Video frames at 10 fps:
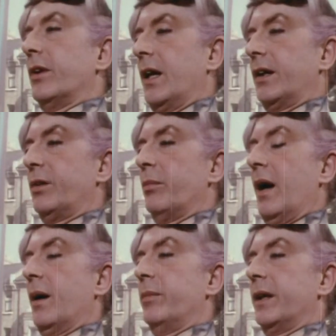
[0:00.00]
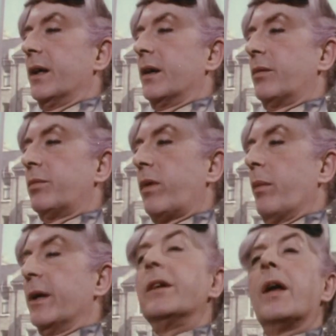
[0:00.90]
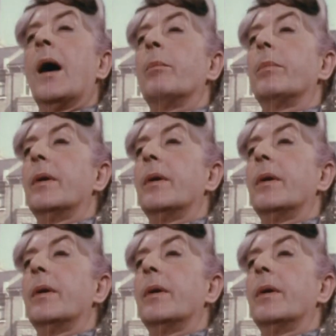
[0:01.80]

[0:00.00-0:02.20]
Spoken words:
it led to my being beaten up,